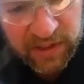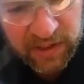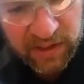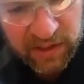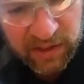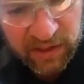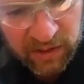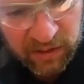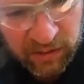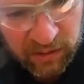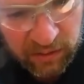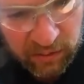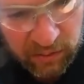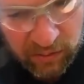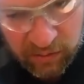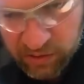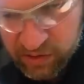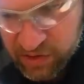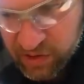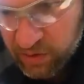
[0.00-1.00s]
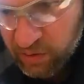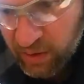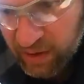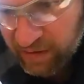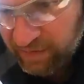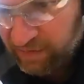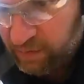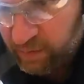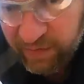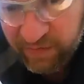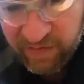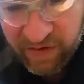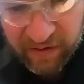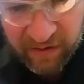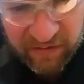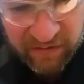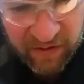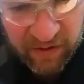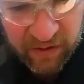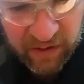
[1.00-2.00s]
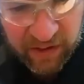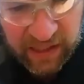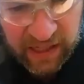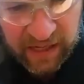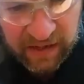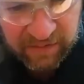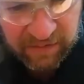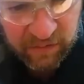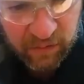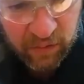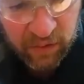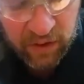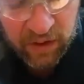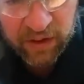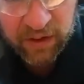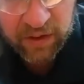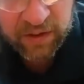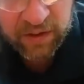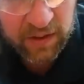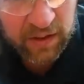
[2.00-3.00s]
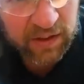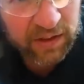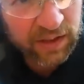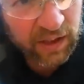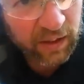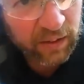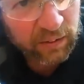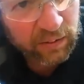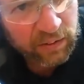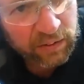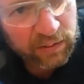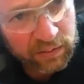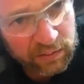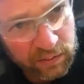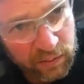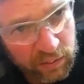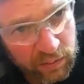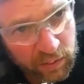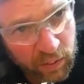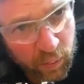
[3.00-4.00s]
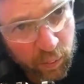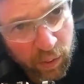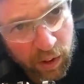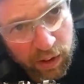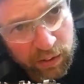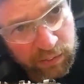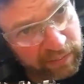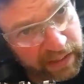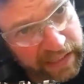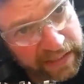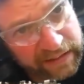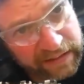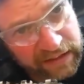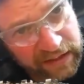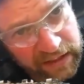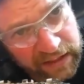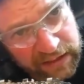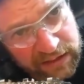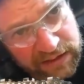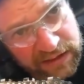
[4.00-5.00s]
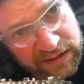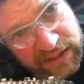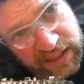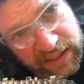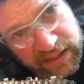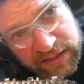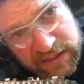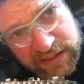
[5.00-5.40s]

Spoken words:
you do have to be very, very careful. So the one main thing to take into